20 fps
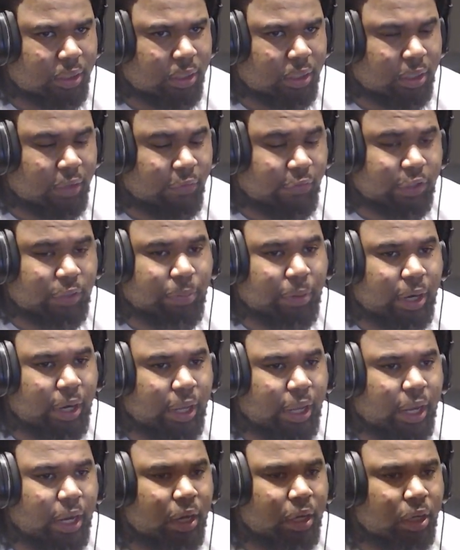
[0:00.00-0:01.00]
Defensive player of the
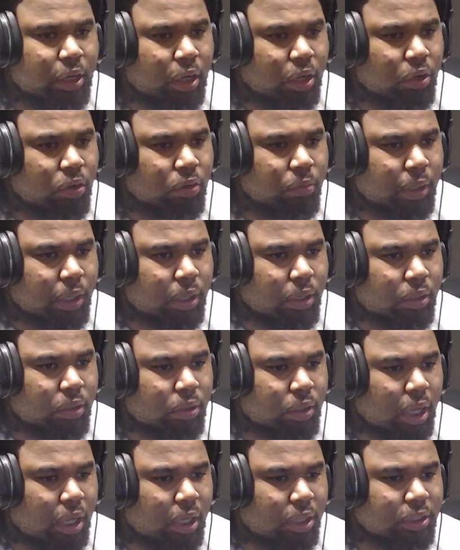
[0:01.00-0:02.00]
year? No, bro.
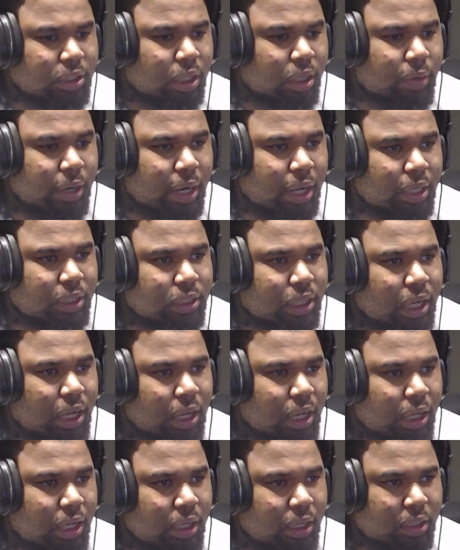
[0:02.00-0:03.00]
Y'all suck without
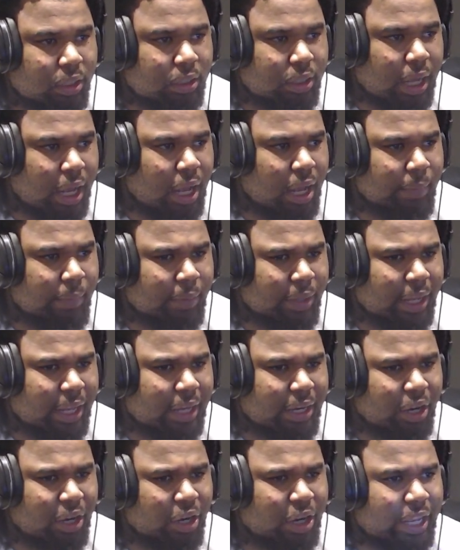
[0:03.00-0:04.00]
y'all. Don, look at
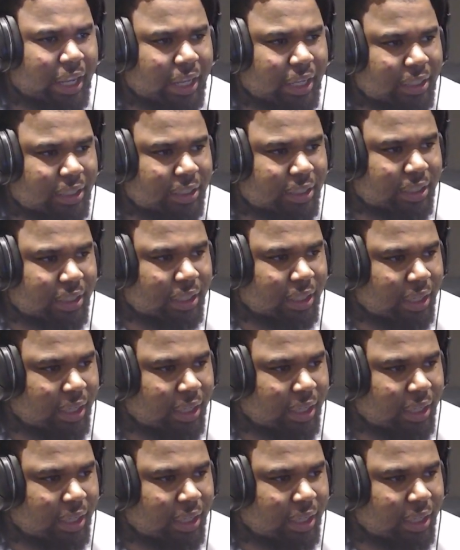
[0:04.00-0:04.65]
Nurkic.